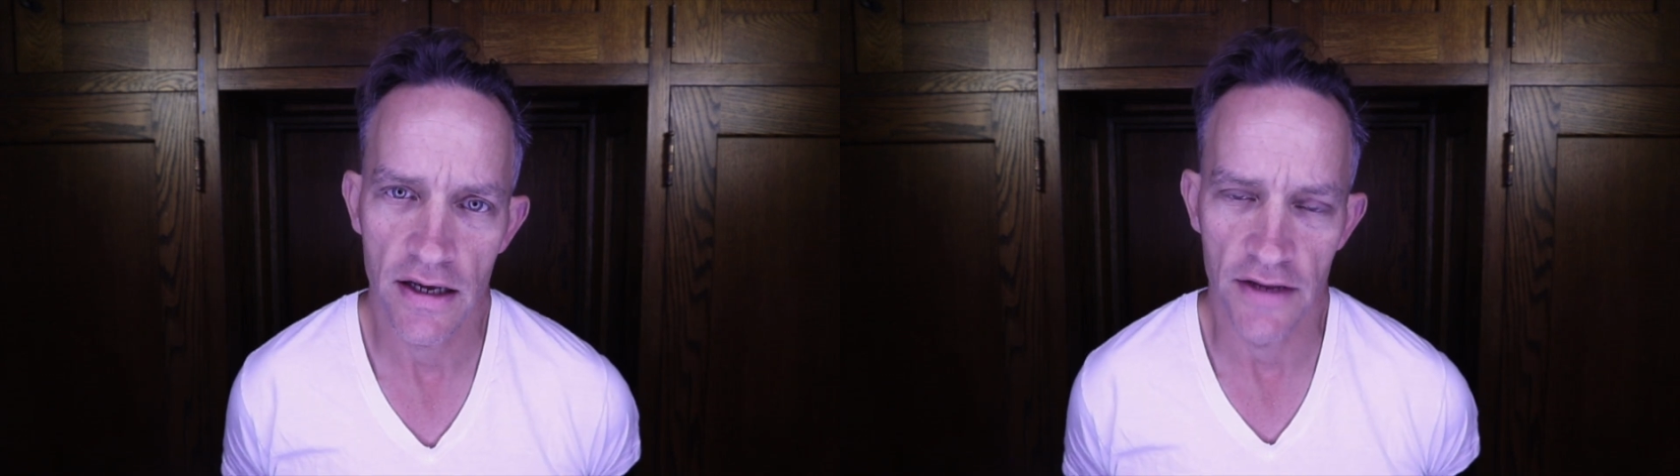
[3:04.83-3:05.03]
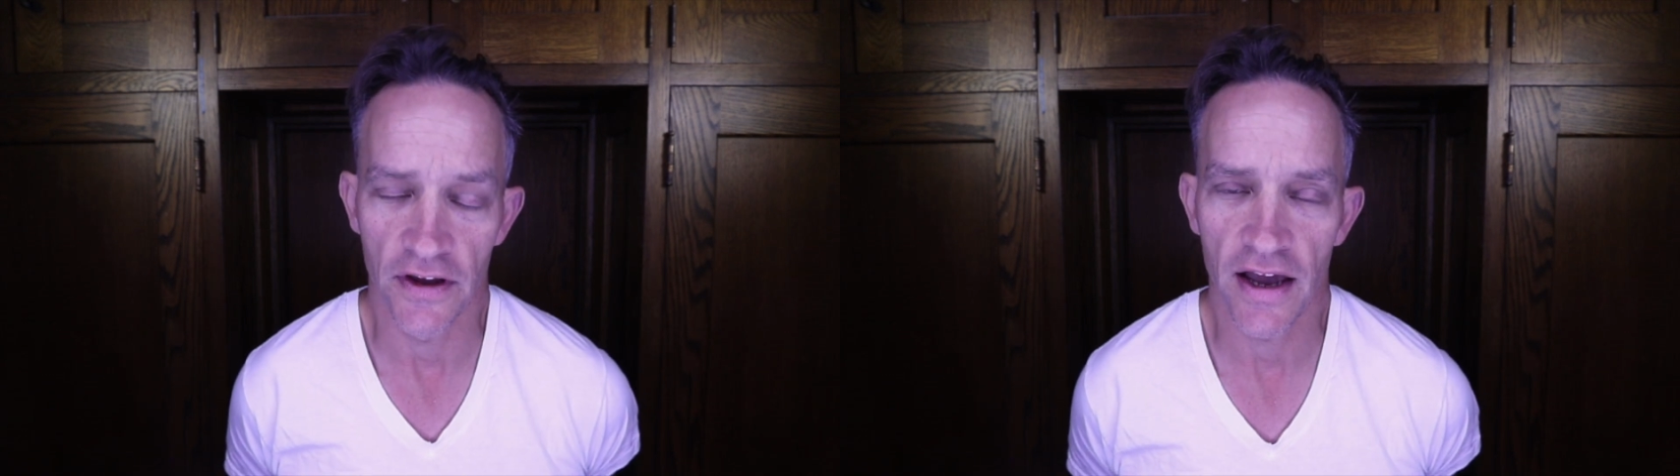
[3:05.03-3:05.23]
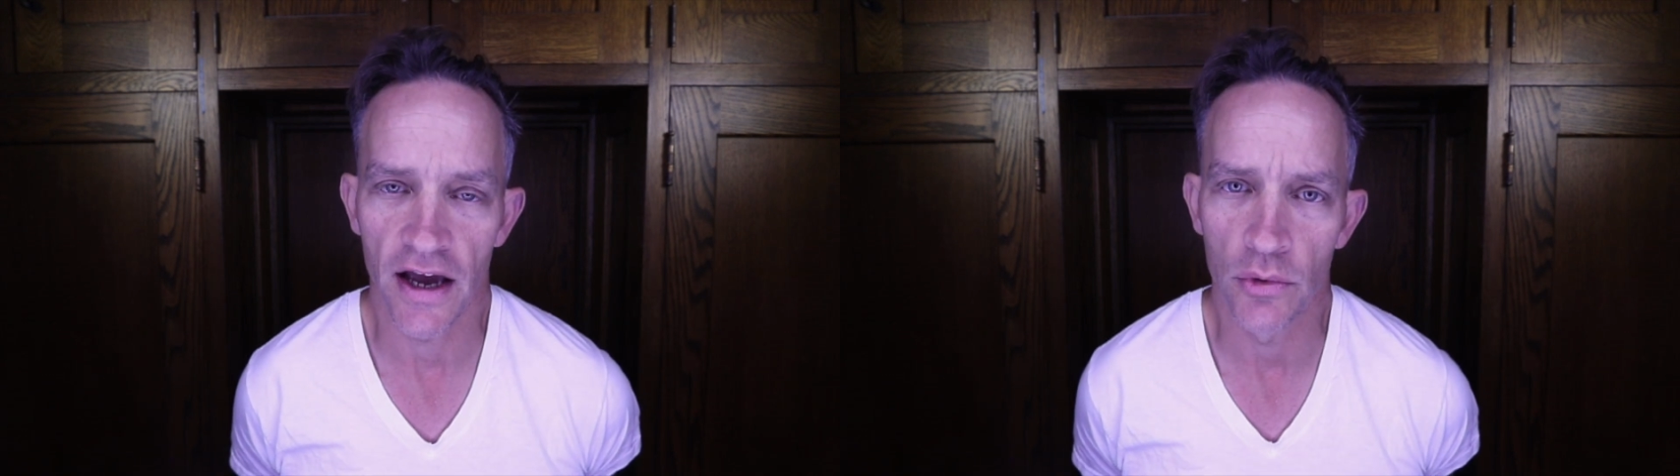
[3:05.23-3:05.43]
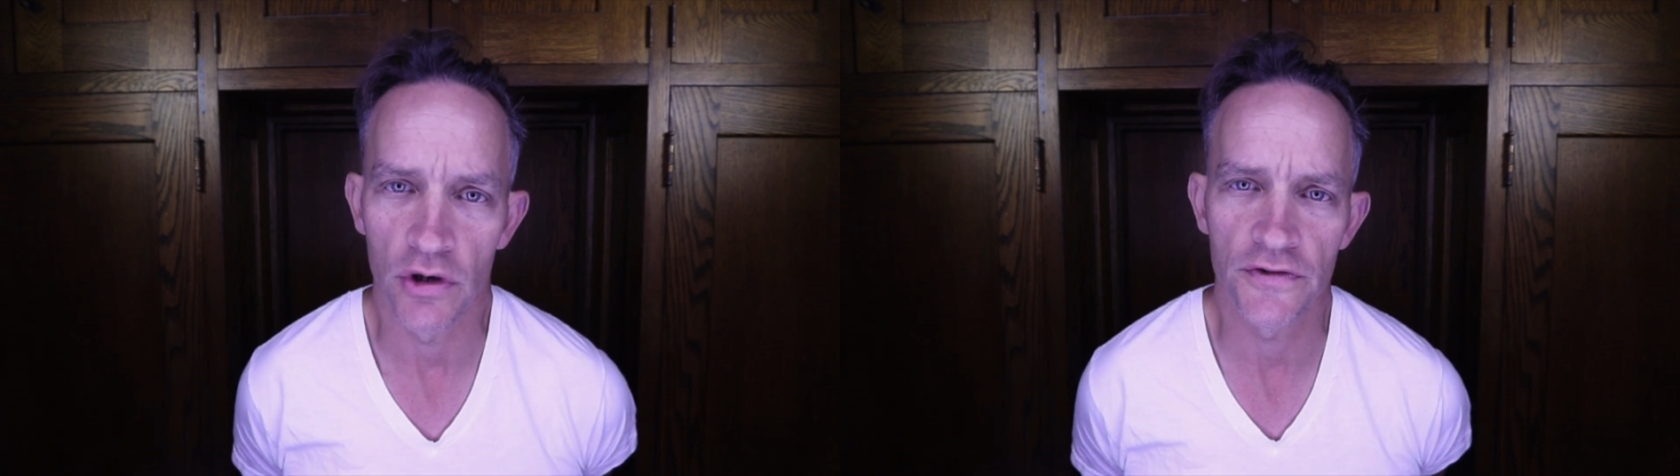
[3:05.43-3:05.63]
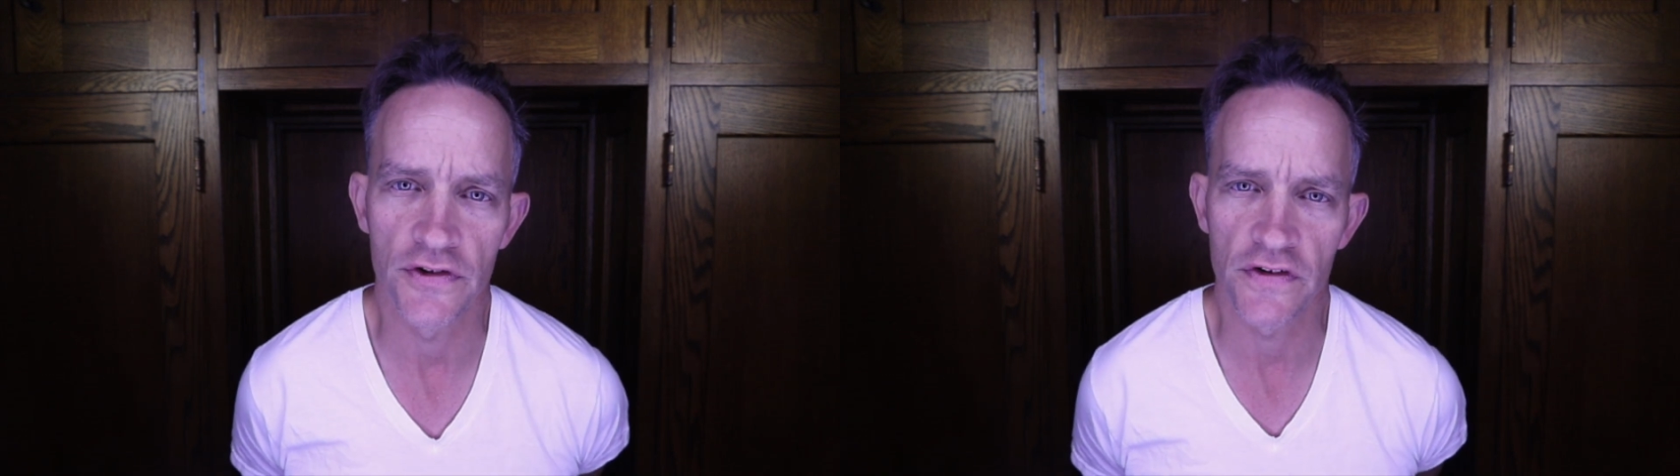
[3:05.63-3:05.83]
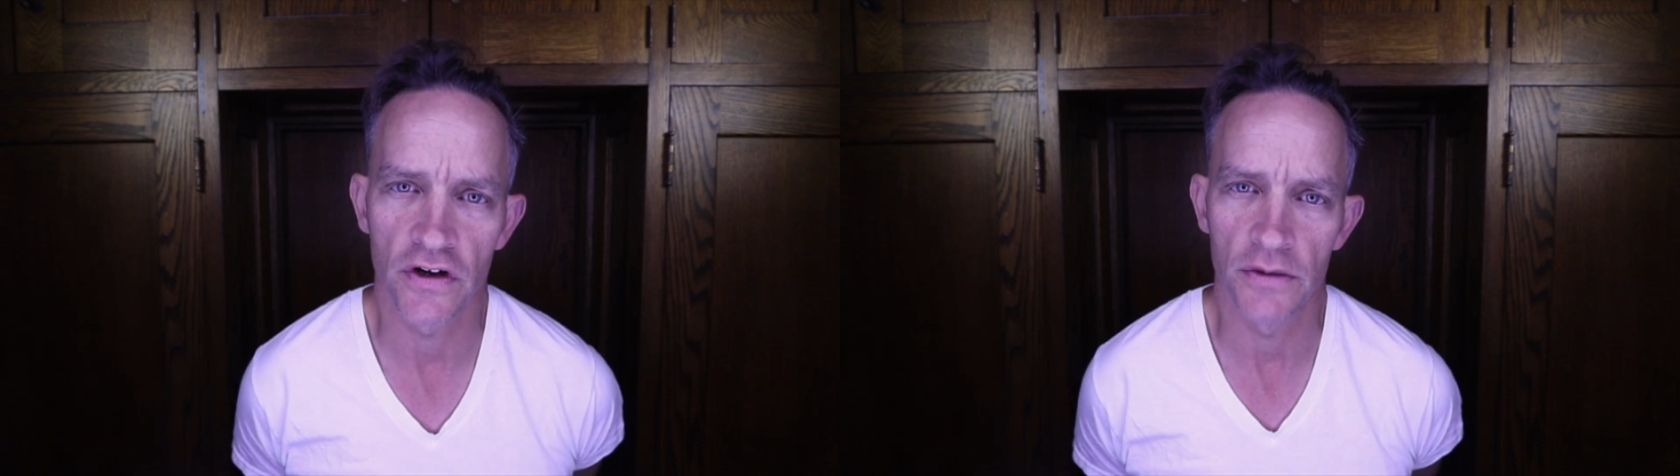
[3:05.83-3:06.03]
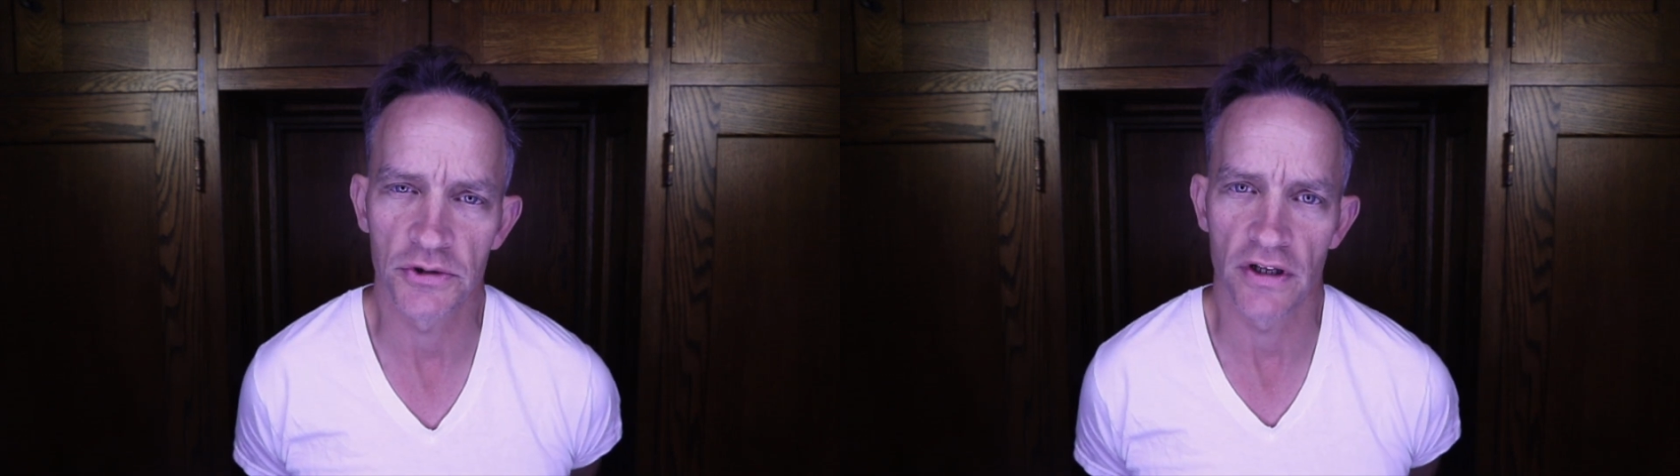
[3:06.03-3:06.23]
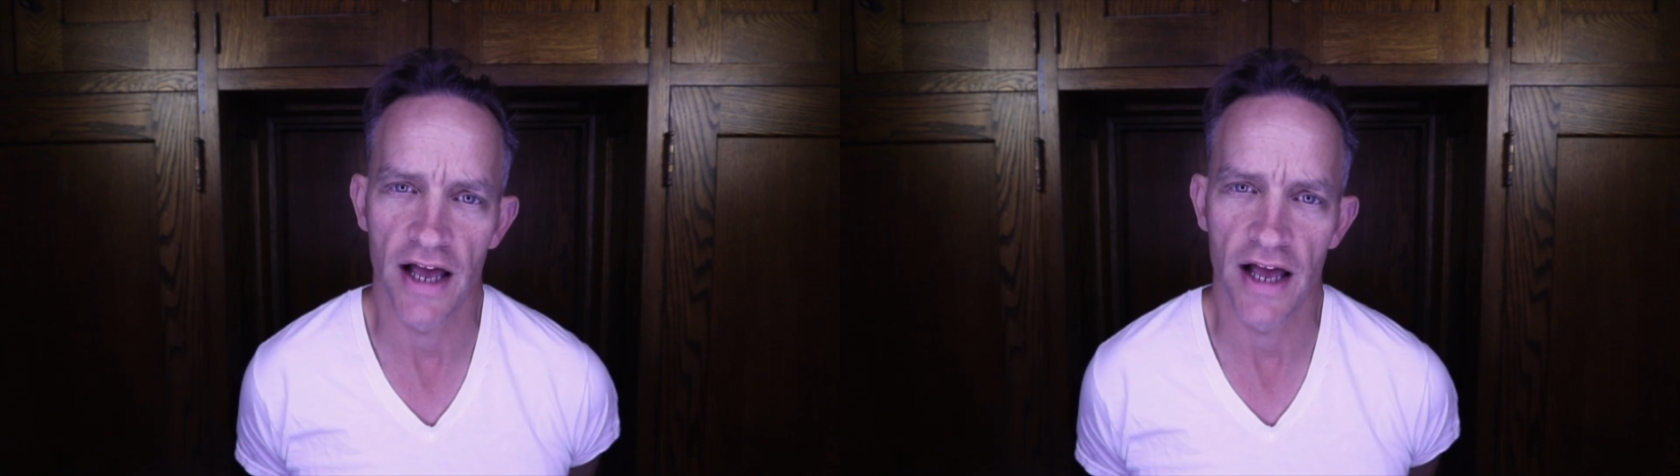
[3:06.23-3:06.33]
and the CAD work for the sculptural